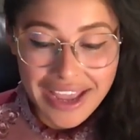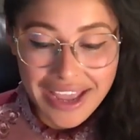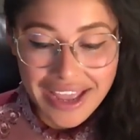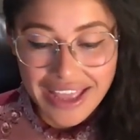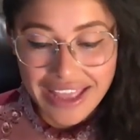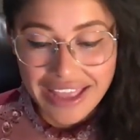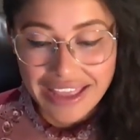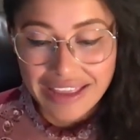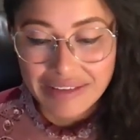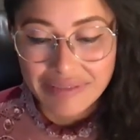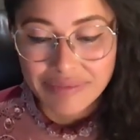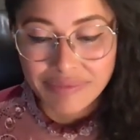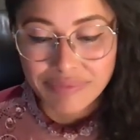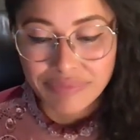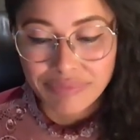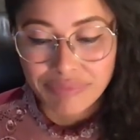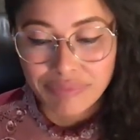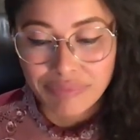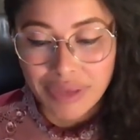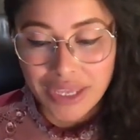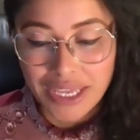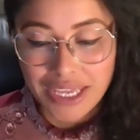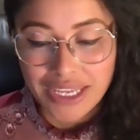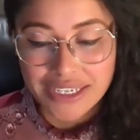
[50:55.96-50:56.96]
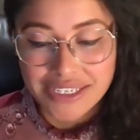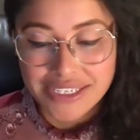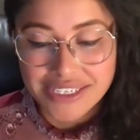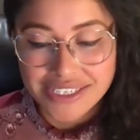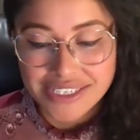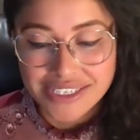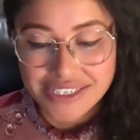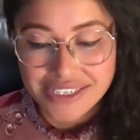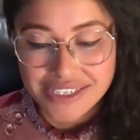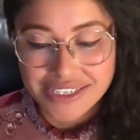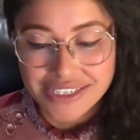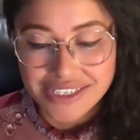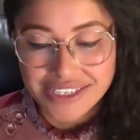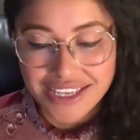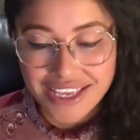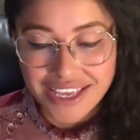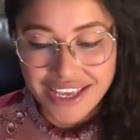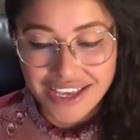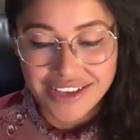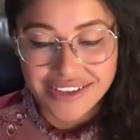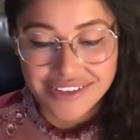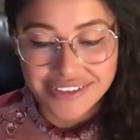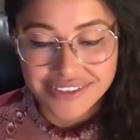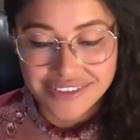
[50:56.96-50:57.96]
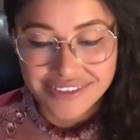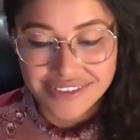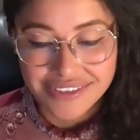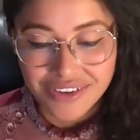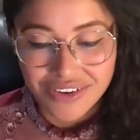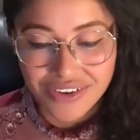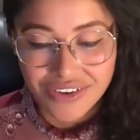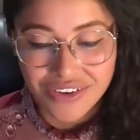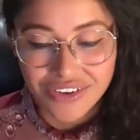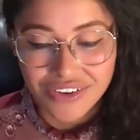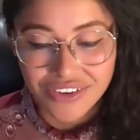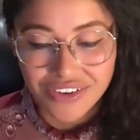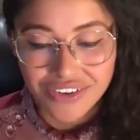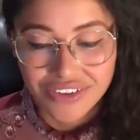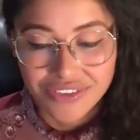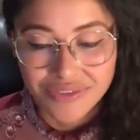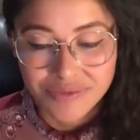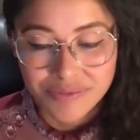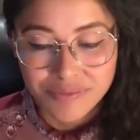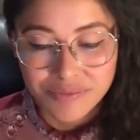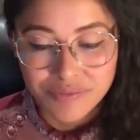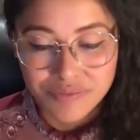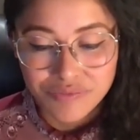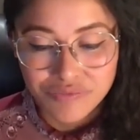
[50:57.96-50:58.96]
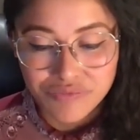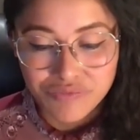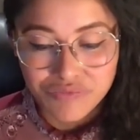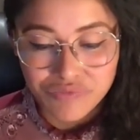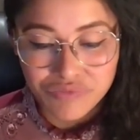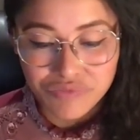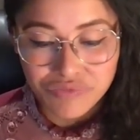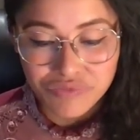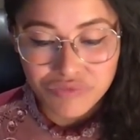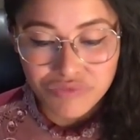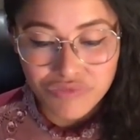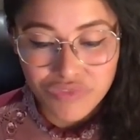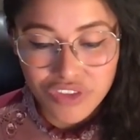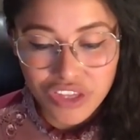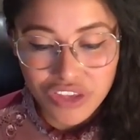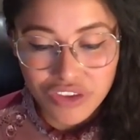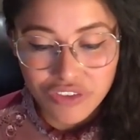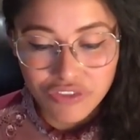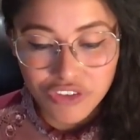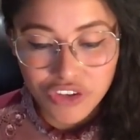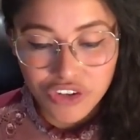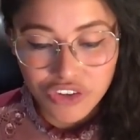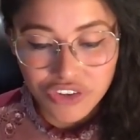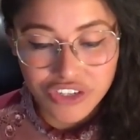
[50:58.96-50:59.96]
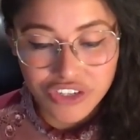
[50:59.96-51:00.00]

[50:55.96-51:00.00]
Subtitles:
But yes, so if you're